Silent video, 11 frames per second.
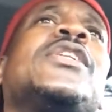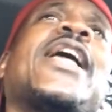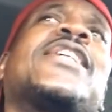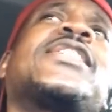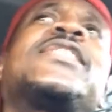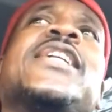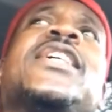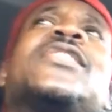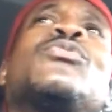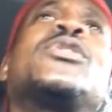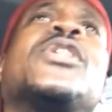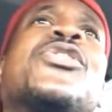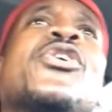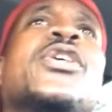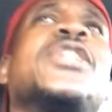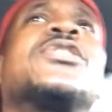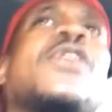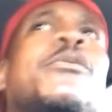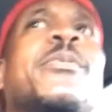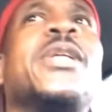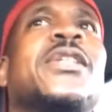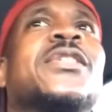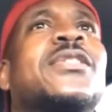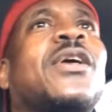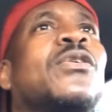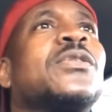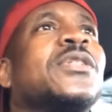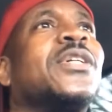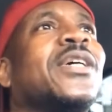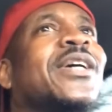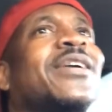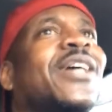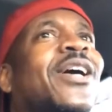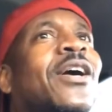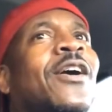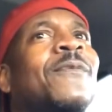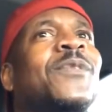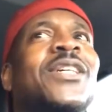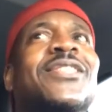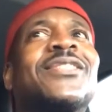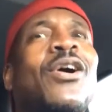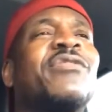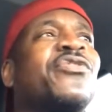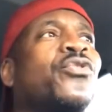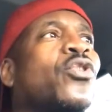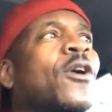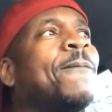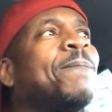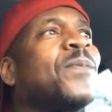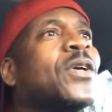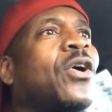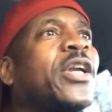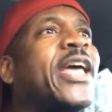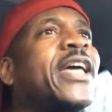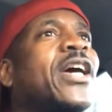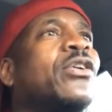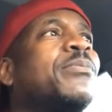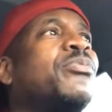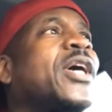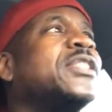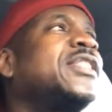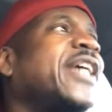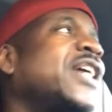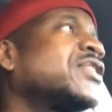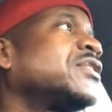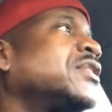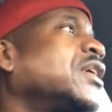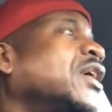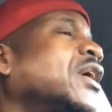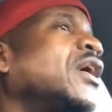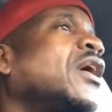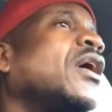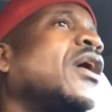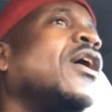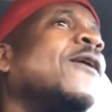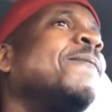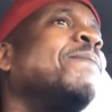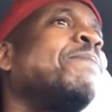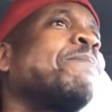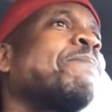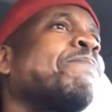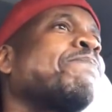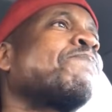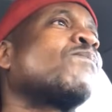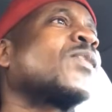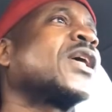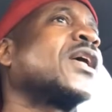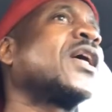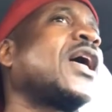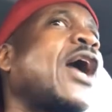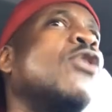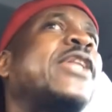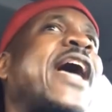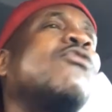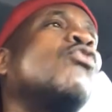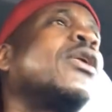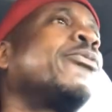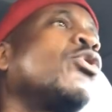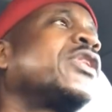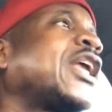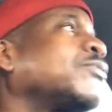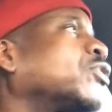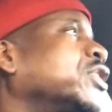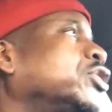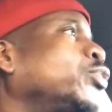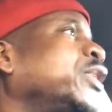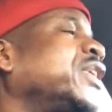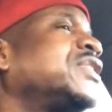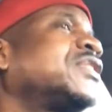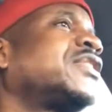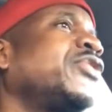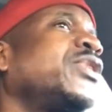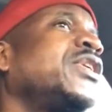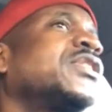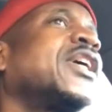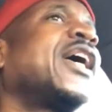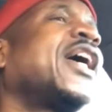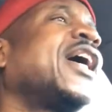as I said, this was the third installment in the salt for cardiac health presentation. I only have one more that I'm going to do in this series,